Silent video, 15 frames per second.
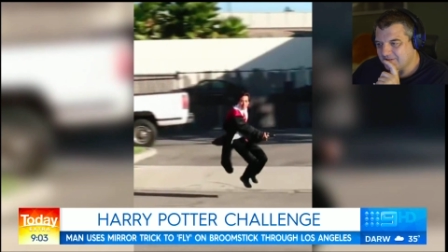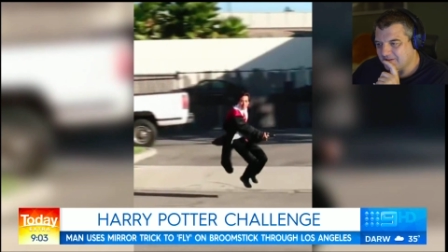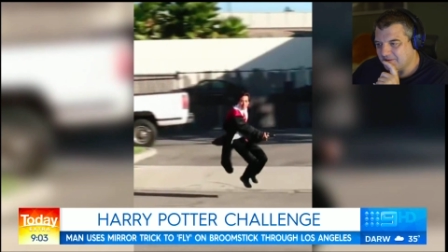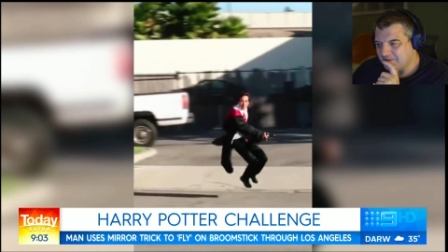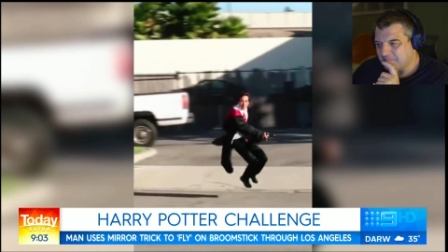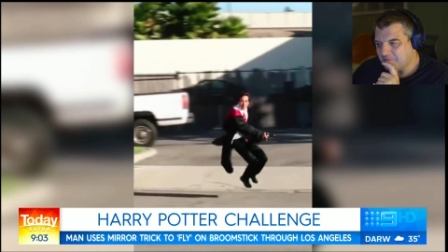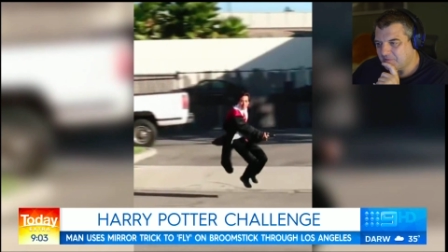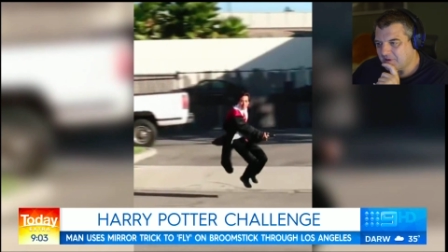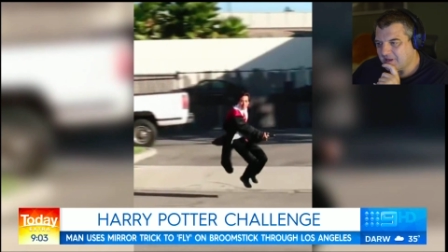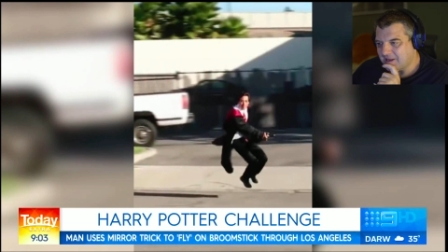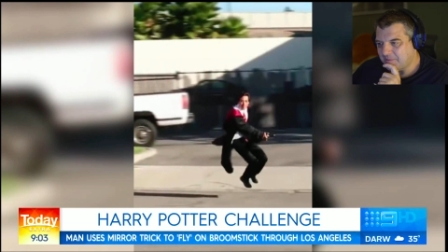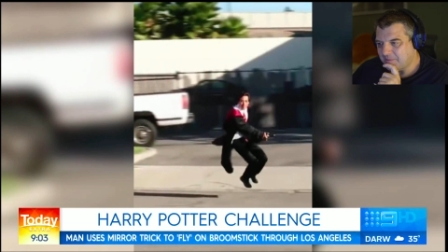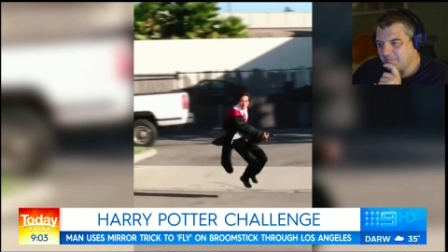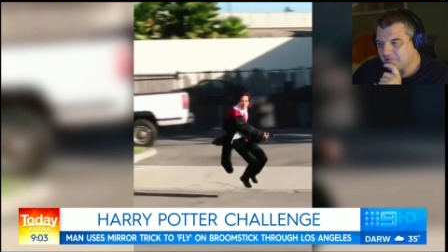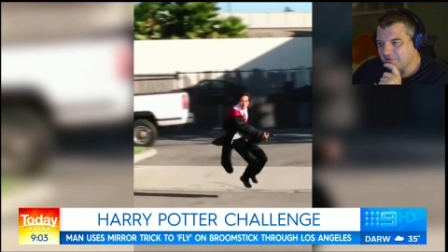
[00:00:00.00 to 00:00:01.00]
right? But what
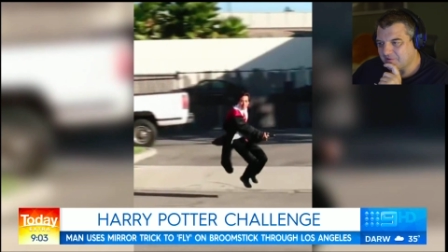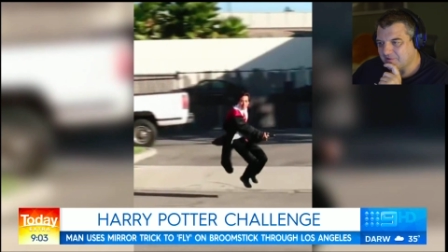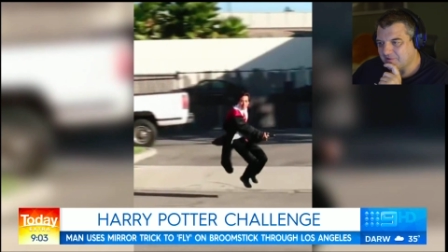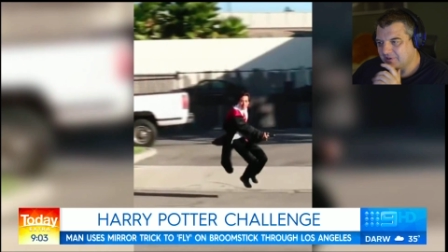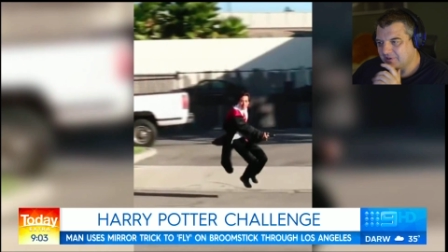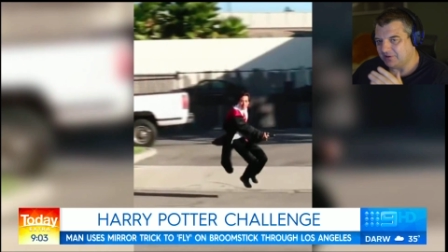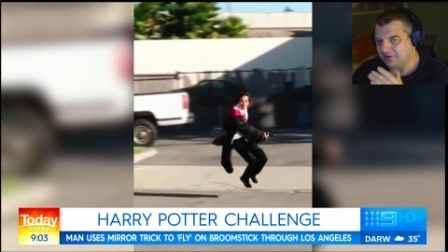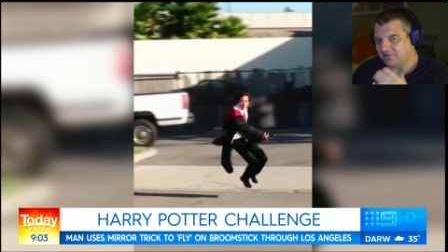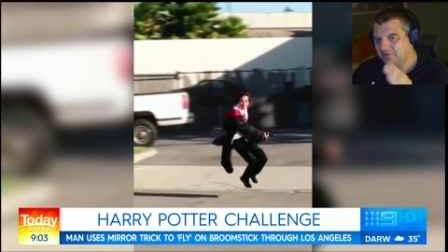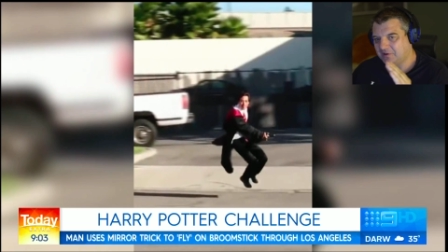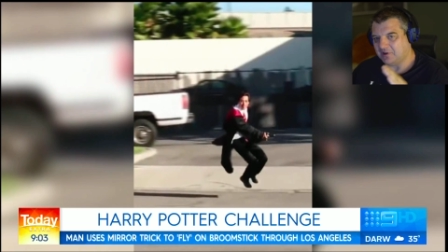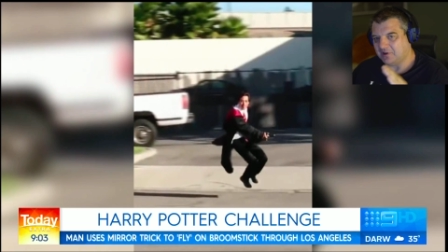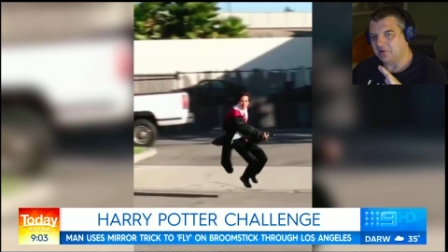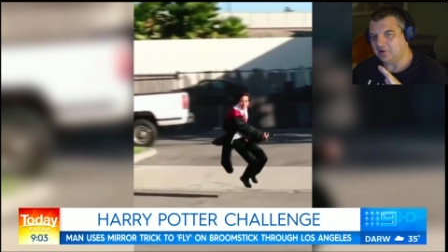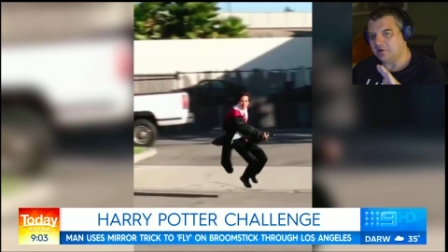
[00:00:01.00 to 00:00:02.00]
happens, right? If
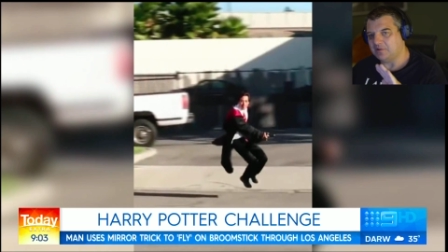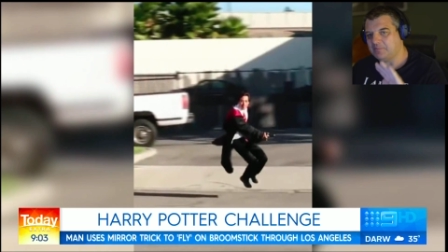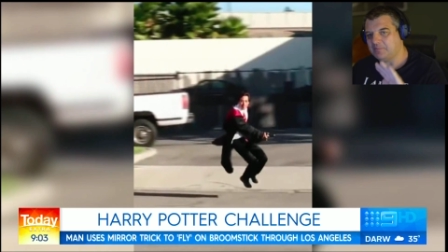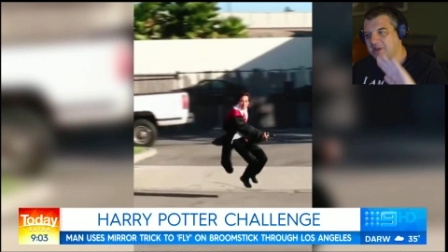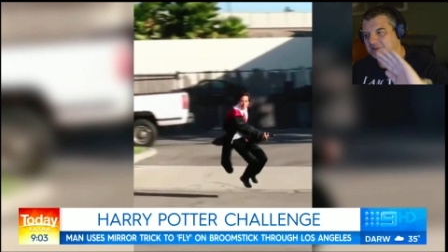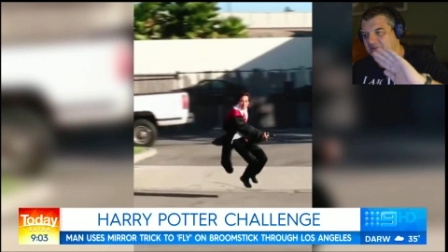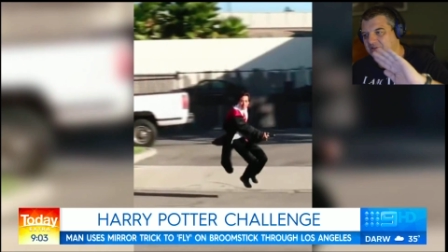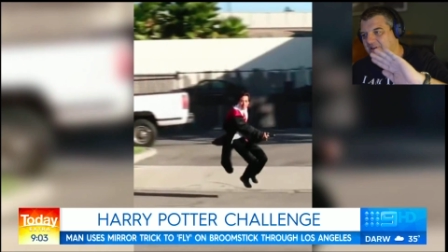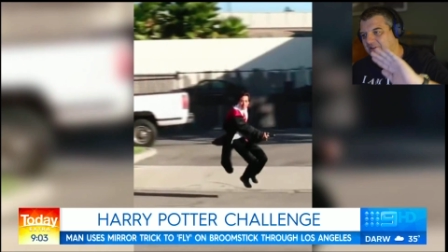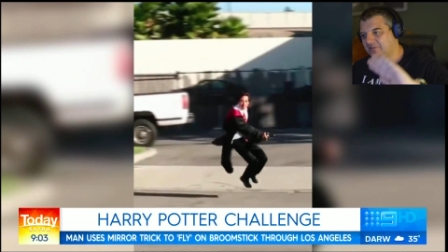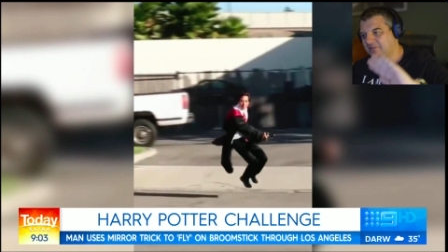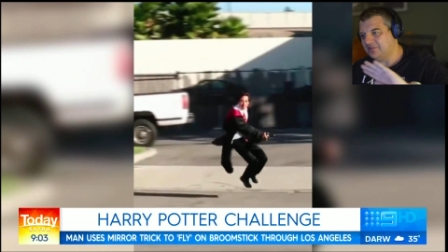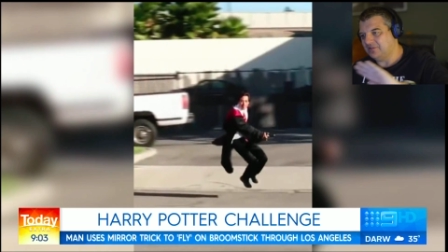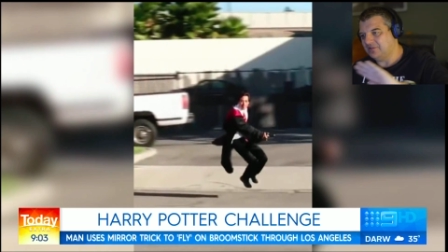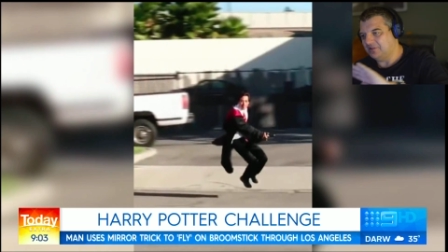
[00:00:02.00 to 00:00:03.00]
you got to imagine
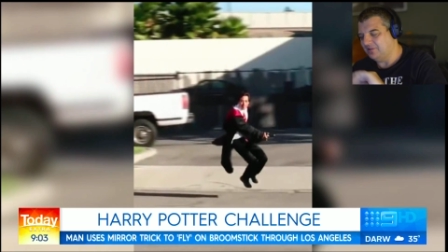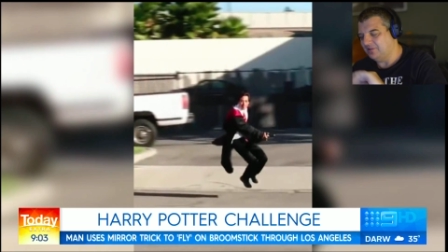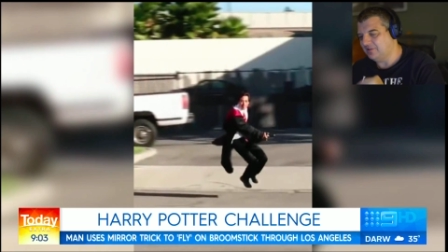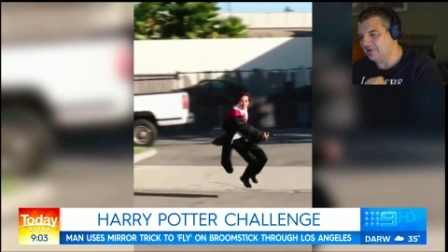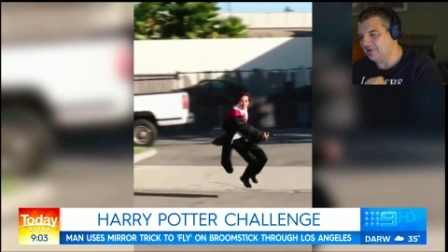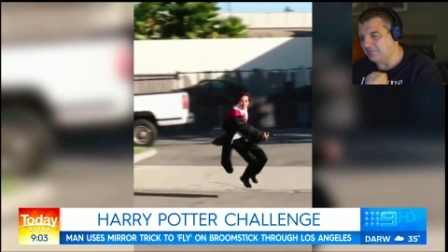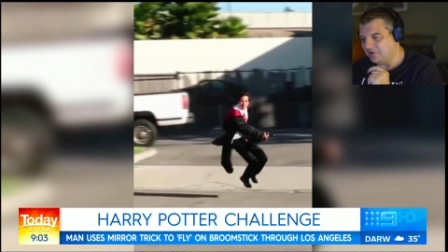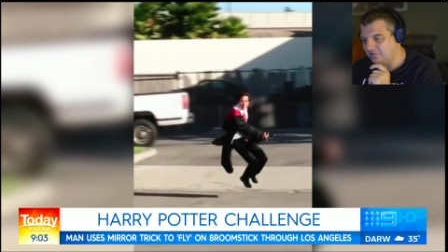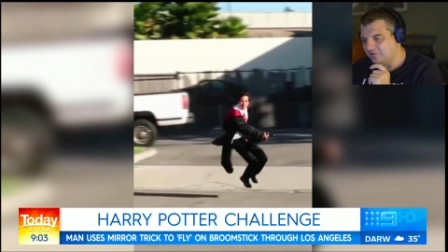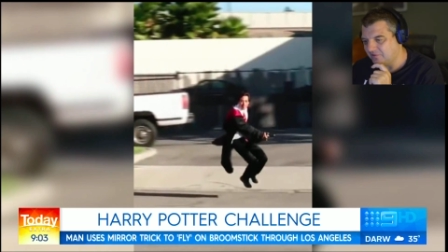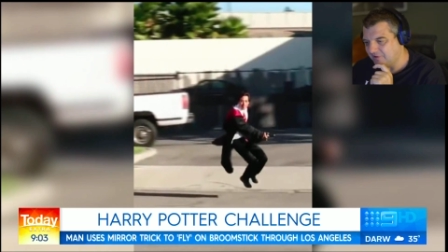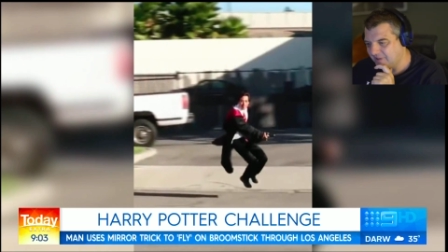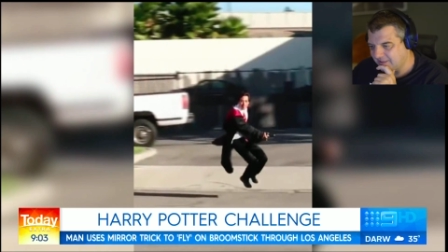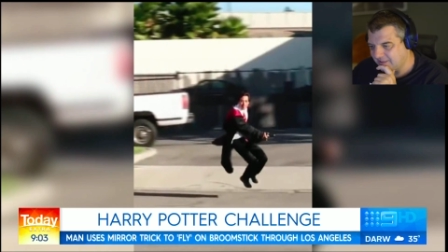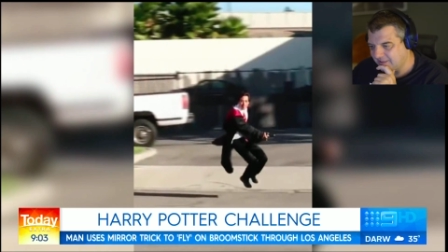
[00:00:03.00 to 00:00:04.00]
he's coming
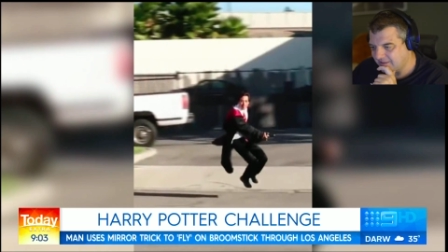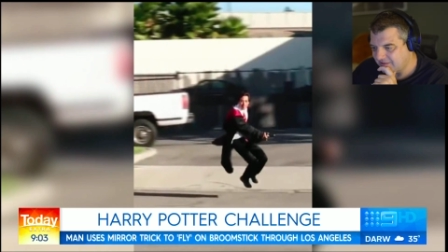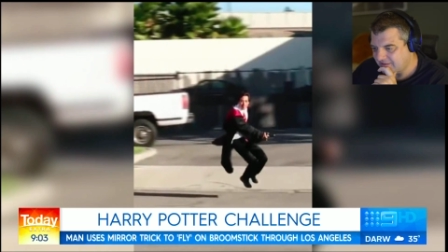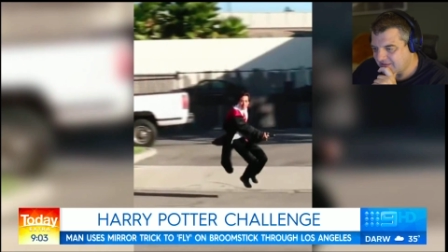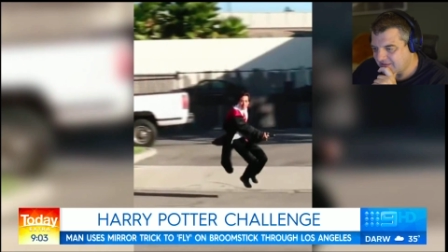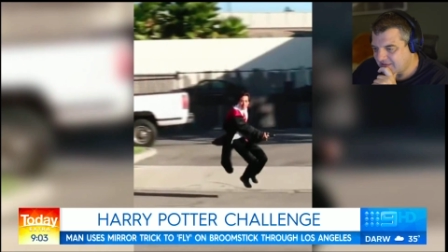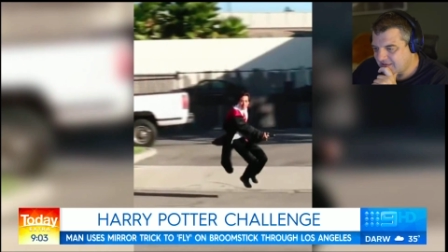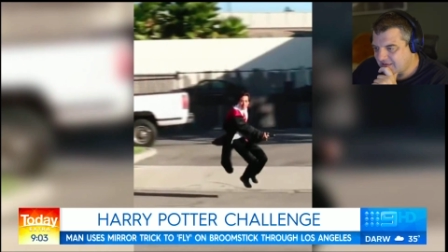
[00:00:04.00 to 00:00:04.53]
through here.